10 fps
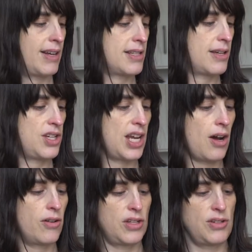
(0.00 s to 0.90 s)
so she
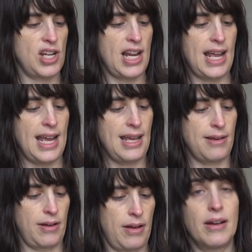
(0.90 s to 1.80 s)
can't usually eat
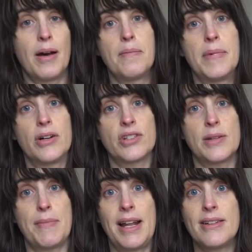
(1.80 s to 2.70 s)

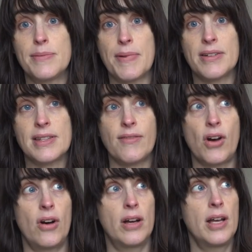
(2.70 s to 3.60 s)
marshmallows because they've
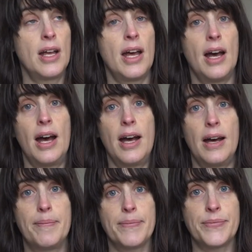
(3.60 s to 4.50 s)
got
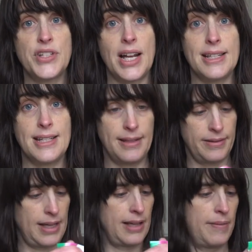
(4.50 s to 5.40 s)
gelatin
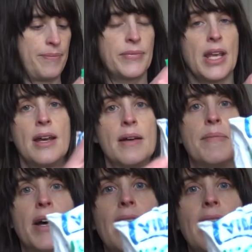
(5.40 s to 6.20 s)
in them. But